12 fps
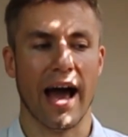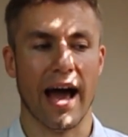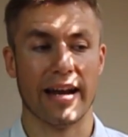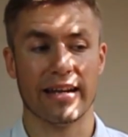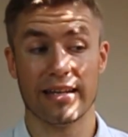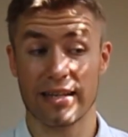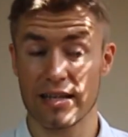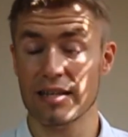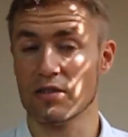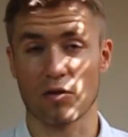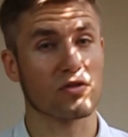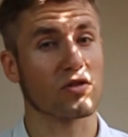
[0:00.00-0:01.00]
And
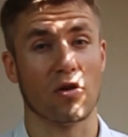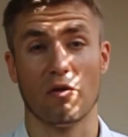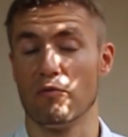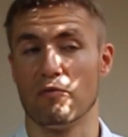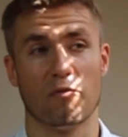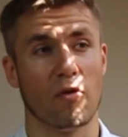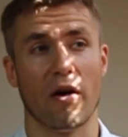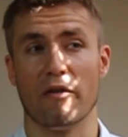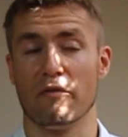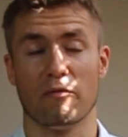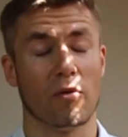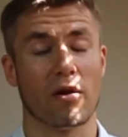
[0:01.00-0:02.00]
he's also
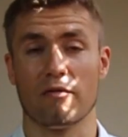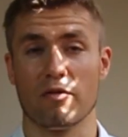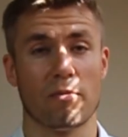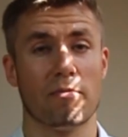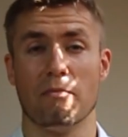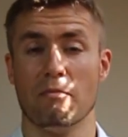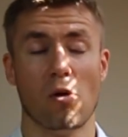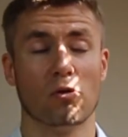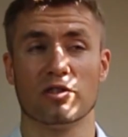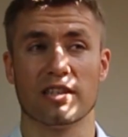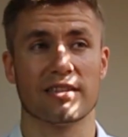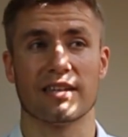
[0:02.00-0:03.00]
one of the
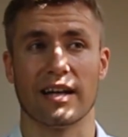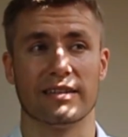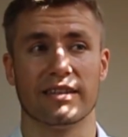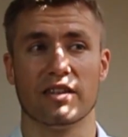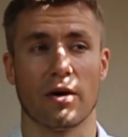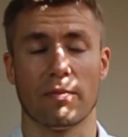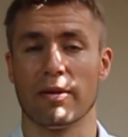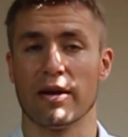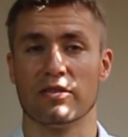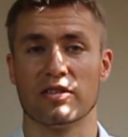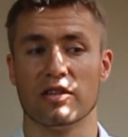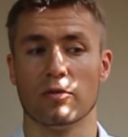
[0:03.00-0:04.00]
most exciting young
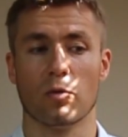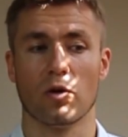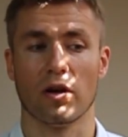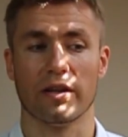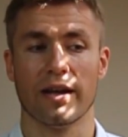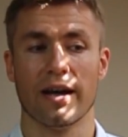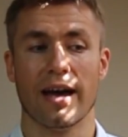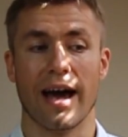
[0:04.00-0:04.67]
players in the world,